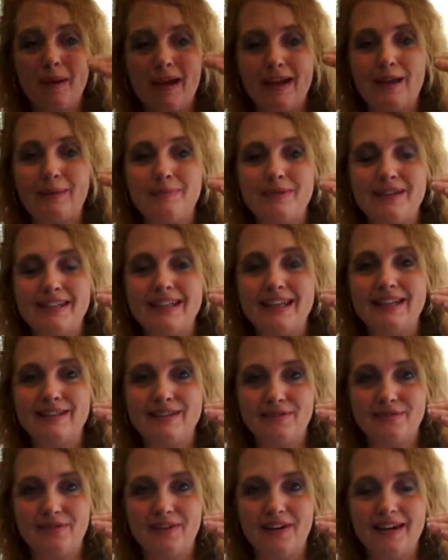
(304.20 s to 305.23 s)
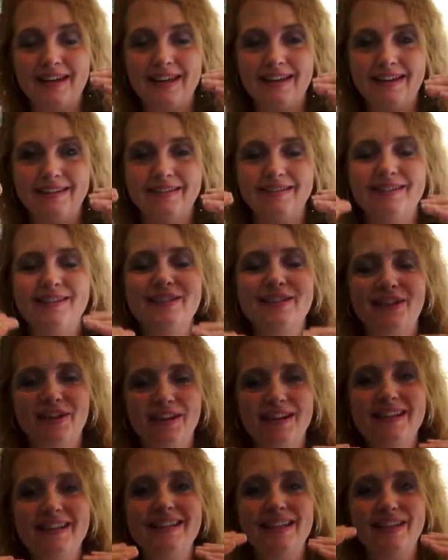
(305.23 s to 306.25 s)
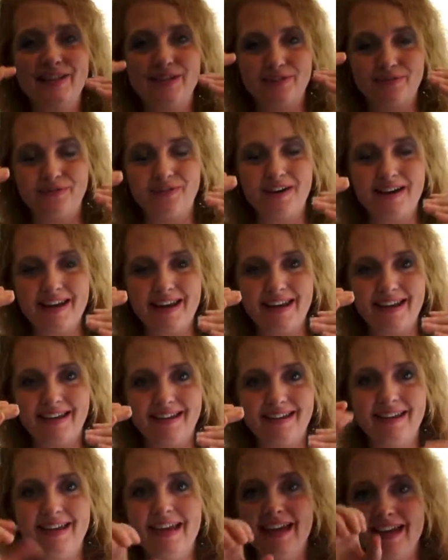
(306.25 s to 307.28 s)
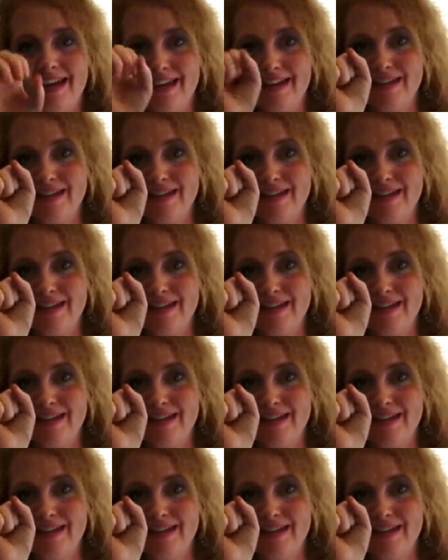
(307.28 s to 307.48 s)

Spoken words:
Go back up to schizophrenia. Sorry, schizophrenia